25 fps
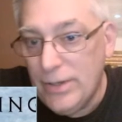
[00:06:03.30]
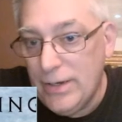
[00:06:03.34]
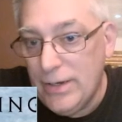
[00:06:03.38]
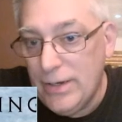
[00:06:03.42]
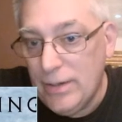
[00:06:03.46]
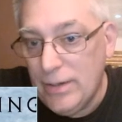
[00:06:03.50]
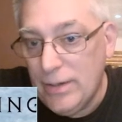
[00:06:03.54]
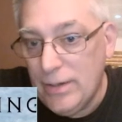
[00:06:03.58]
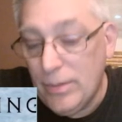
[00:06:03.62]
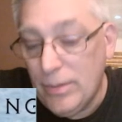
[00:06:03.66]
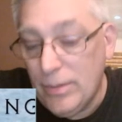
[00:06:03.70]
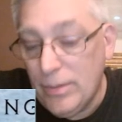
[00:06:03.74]
I'm going to
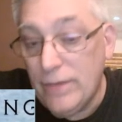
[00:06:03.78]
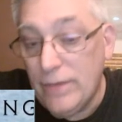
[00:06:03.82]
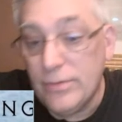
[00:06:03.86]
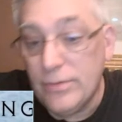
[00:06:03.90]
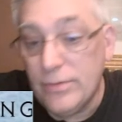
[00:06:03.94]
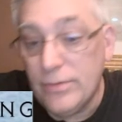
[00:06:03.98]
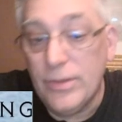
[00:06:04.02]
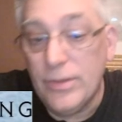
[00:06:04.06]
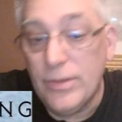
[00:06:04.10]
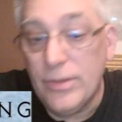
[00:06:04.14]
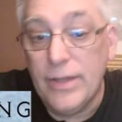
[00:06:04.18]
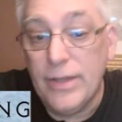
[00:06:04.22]
have some other
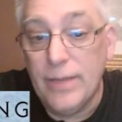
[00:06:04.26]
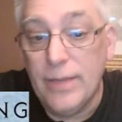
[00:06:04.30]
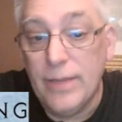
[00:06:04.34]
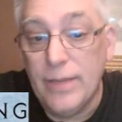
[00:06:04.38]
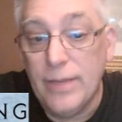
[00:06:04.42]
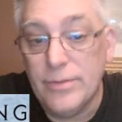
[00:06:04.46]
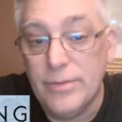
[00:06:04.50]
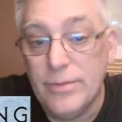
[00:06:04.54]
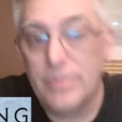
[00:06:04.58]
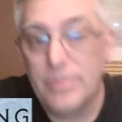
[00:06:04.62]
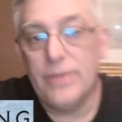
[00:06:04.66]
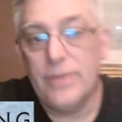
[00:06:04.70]
games up there
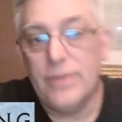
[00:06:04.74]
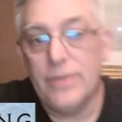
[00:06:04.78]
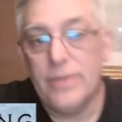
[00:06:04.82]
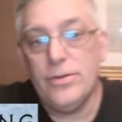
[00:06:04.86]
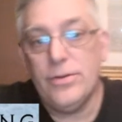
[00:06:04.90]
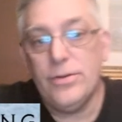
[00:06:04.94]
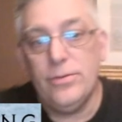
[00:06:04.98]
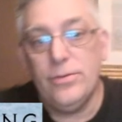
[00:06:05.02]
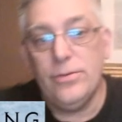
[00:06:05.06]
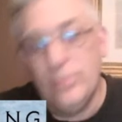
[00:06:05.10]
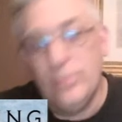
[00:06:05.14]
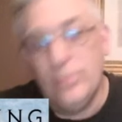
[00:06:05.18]
too,
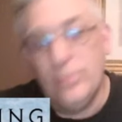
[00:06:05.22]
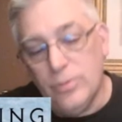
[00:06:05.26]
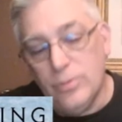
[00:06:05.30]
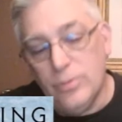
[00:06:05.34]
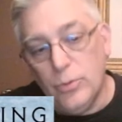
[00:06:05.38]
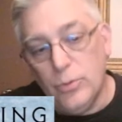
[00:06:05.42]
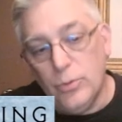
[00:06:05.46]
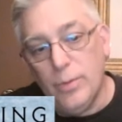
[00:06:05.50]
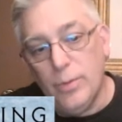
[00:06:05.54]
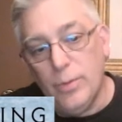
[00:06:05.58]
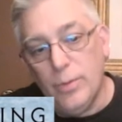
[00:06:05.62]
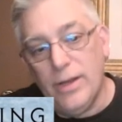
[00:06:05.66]
some more
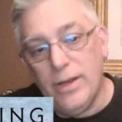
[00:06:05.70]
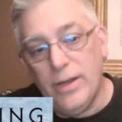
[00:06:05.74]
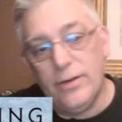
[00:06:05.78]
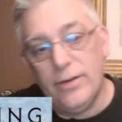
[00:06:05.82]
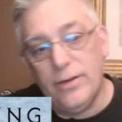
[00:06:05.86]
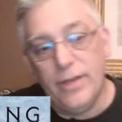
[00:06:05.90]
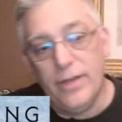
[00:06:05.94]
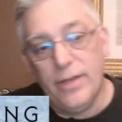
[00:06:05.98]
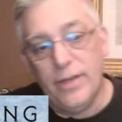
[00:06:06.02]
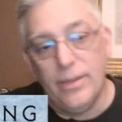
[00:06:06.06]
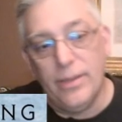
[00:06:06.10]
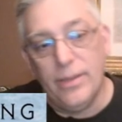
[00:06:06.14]
modern
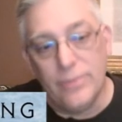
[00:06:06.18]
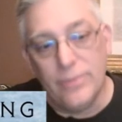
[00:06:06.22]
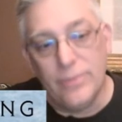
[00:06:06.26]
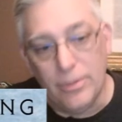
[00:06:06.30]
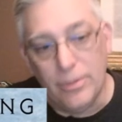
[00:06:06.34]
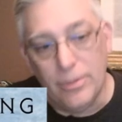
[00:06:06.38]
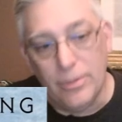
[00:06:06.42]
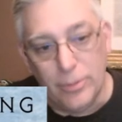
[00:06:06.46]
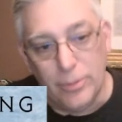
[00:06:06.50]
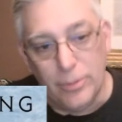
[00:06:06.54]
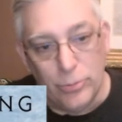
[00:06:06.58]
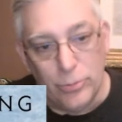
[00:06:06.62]
games. I went
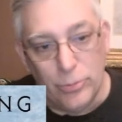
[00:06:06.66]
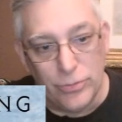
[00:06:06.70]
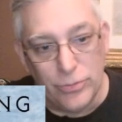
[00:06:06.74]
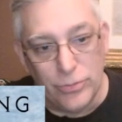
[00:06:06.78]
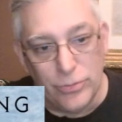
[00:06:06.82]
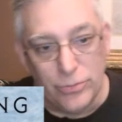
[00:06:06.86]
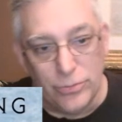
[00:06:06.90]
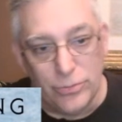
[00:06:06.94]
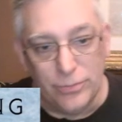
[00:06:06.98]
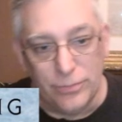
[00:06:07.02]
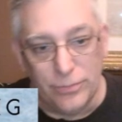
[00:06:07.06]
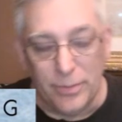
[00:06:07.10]
old school for
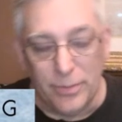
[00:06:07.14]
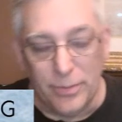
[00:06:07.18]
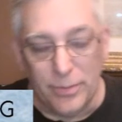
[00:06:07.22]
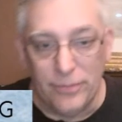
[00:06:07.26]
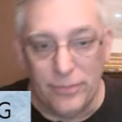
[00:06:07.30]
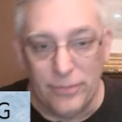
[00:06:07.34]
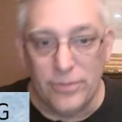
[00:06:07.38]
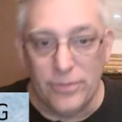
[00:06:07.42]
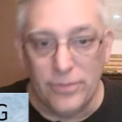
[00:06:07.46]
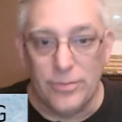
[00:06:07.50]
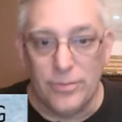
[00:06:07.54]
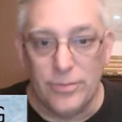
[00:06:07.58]
my first
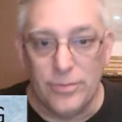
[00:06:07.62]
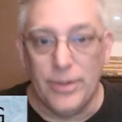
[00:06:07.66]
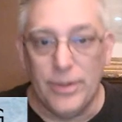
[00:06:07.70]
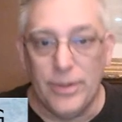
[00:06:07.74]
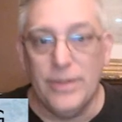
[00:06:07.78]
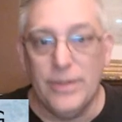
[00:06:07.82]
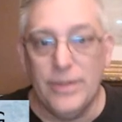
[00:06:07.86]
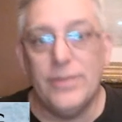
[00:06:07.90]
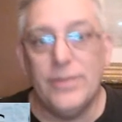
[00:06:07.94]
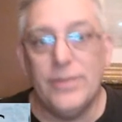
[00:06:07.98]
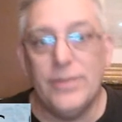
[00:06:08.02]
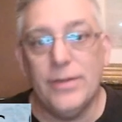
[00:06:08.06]
one in this
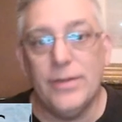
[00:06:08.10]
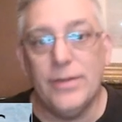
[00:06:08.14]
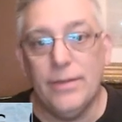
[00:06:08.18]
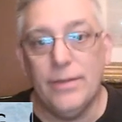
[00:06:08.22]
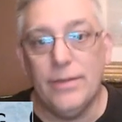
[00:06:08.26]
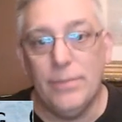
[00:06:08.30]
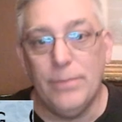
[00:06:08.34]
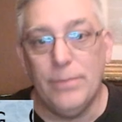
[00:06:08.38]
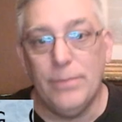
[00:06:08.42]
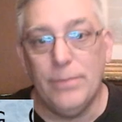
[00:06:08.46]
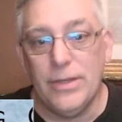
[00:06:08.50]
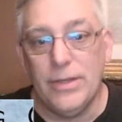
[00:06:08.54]

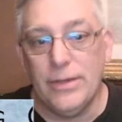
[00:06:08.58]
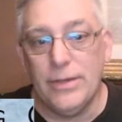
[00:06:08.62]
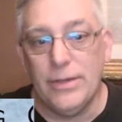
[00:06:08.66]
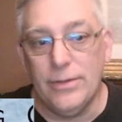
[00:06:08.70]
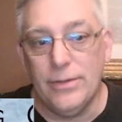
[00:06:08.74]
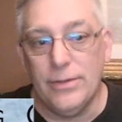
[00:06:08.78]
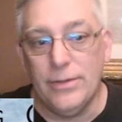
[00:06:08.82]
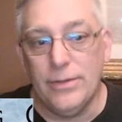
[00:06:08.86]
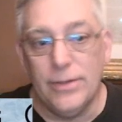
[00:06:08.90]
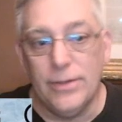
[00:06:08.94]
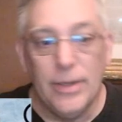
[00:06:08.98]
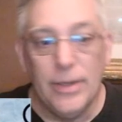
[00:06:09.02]
particular
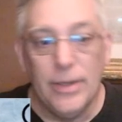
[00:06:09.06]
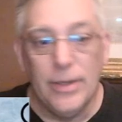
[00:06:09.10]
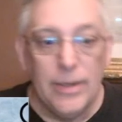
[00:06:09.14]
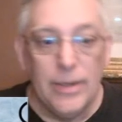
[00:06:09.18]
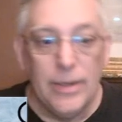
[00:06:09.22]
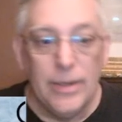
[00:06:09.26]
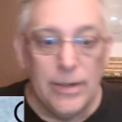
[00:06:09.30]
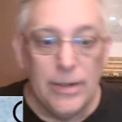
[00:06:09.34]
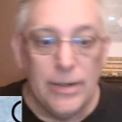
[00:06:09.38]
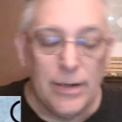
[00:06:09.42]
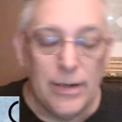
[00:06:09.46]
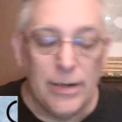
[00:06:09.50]

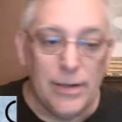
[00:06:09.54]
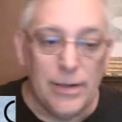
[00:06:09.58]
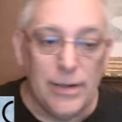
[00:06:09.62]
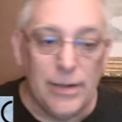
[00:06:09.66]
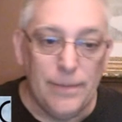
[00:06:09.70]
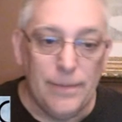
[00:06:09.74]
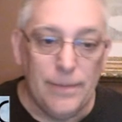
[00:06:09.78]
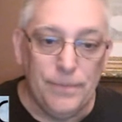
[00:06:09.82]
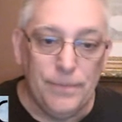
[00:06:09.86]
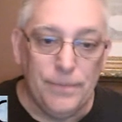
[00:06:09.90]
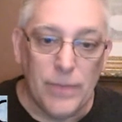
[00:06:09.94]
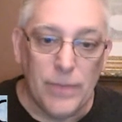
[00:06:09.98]

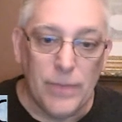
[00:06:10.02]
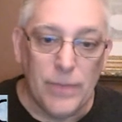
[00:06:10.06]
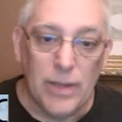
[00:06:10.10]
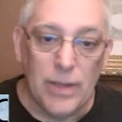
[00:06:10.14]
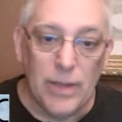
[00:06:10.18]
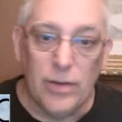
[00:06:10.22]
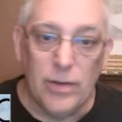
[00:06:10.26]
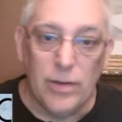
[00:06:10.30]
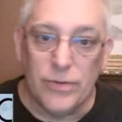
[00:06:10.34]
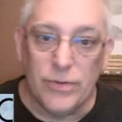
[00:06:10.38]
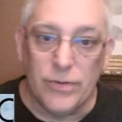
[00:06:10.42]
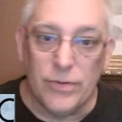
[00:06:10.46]

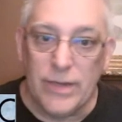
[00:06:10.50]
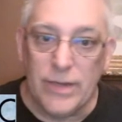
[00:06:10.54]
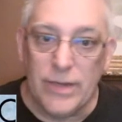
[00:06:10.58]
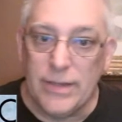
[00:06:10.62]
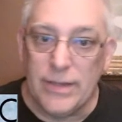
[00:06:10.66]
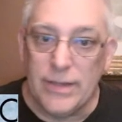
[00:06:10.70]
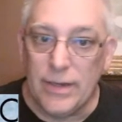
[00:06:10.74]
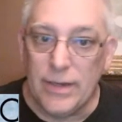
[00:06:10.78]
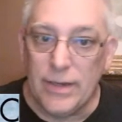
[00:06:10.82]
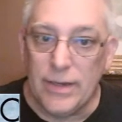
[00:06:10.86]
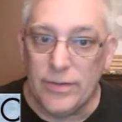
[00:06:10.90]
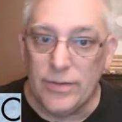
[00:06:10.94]
site that I
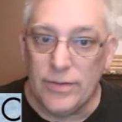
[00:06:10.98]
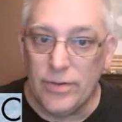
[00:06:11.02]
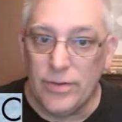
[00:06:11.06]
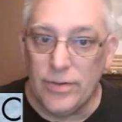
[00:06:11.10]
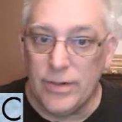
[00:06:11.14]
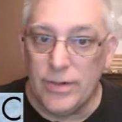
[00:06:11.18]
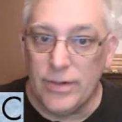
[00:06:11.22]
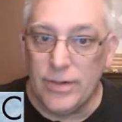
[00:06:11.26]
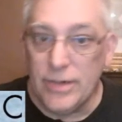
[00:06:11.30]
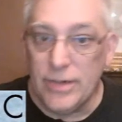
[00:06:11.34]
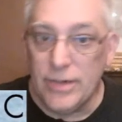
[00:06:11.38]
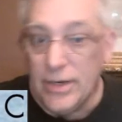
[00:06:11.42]
started.
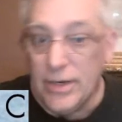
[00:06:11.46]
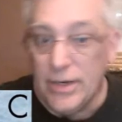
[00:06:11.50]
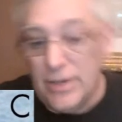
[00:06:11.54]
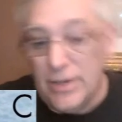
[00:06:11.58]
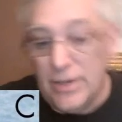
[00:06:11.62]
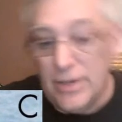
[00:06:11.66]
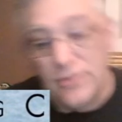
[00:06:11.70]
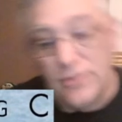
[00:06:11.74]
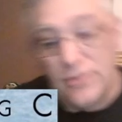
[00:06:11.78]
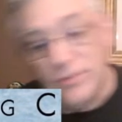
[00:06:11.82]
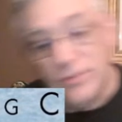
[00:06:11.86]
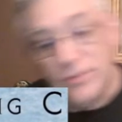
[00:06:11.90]
So if
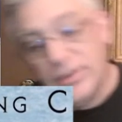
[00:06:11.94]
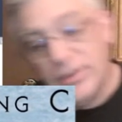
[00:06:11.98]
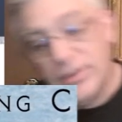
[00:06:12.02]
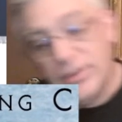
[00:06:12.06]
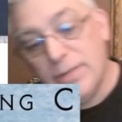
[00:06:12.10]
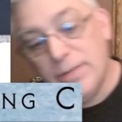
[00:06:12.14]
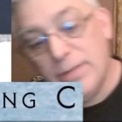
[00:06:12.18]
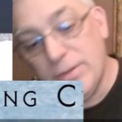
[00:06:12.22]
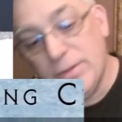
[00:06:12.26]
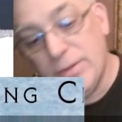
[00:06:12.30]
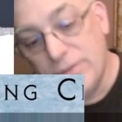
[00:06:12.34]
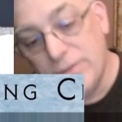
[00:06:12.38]
you like my
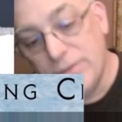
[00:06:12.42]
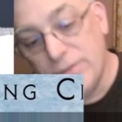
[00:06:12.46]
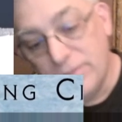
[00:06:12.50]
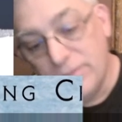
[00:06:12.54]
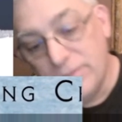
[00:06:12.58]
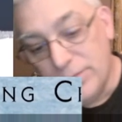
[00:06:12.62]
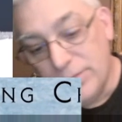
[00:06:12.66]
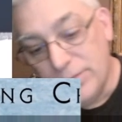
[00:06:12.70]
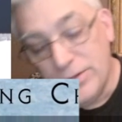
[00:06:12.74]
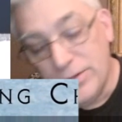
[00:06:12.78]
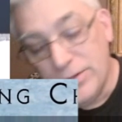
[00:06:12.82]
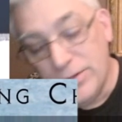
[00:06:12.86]
stuff, please
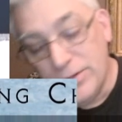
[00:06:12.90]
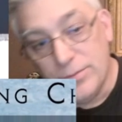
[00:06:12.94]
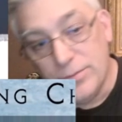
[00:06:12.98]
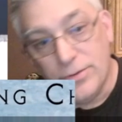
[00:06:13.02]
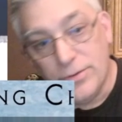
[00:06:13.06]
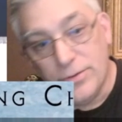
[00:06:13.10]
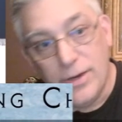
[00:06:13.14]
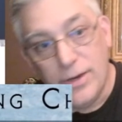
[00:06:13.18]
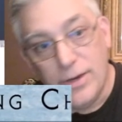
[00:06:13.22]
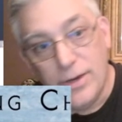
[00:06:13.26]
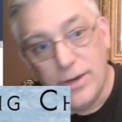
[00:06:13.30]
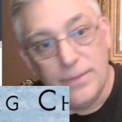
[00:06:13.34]
subscribe.
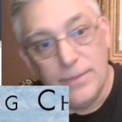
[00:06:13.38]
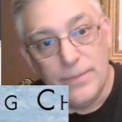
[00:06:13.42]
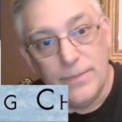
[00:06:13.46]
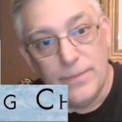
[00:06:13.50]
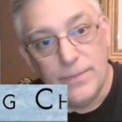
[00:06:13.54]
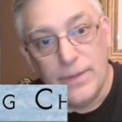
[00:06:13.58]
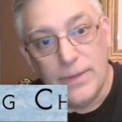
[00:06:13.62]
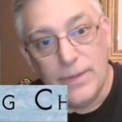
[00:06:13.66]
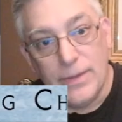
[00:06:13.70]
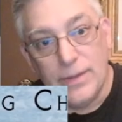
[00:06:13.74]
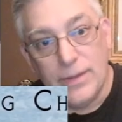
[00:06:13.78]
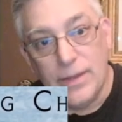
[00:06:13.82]

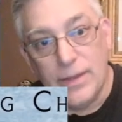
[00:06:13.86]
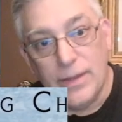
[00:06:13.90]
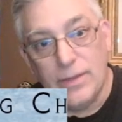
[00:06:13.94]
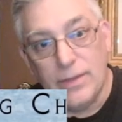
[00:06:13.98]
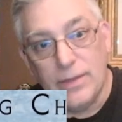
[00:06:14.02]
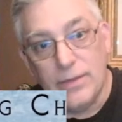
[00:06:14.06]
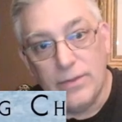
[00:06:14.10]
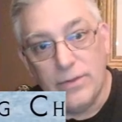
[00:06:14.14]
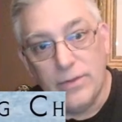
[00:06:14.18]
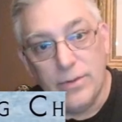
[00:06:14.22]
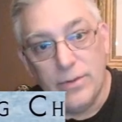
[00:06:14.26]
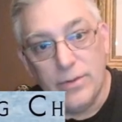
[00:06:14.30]
Thank you very
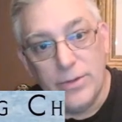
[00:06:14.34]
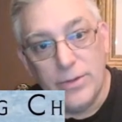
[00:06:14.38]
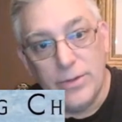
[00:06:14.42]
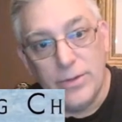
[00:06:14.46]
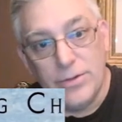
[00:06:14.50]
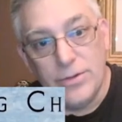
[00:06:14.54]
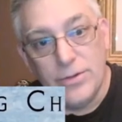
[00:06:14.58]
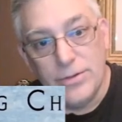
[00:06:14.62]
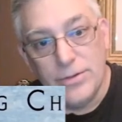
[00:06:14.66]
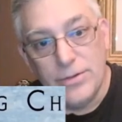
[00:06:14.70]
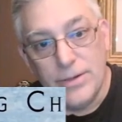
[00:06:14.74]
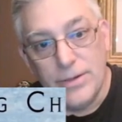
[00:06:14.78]
much.
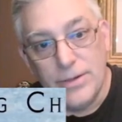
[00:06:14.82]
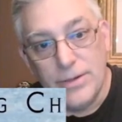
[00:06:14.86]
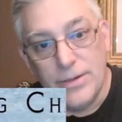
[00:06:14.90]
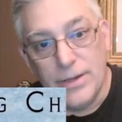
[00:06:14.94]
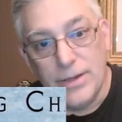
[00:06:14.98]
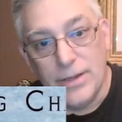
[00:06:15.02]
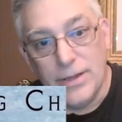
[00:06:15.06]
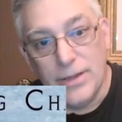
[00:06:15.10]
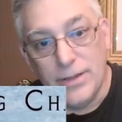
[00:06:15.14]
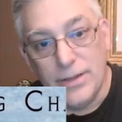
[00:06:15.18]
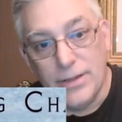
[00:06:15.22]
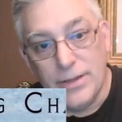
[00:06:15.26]
And
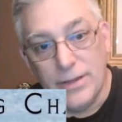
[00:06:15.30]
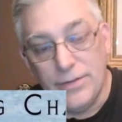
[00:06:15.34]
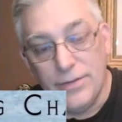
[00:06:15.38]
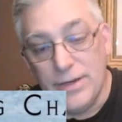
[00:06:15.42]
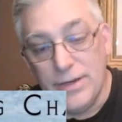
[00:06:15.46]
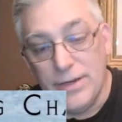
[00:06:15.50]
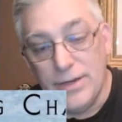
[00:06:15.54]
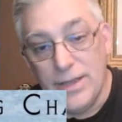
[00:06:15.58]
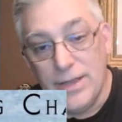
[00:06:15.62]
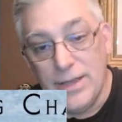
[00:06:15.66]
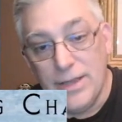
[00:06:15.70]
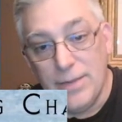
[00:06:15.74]
3D
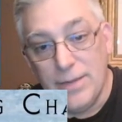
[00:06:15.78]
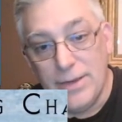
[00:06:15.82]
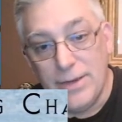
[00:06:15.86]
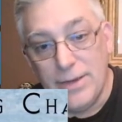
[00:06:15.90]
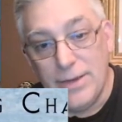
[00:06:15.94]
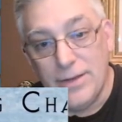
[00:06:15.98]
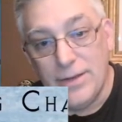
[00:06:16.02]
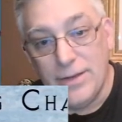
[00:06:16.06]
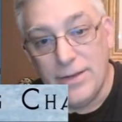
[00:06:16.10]
Gaming out.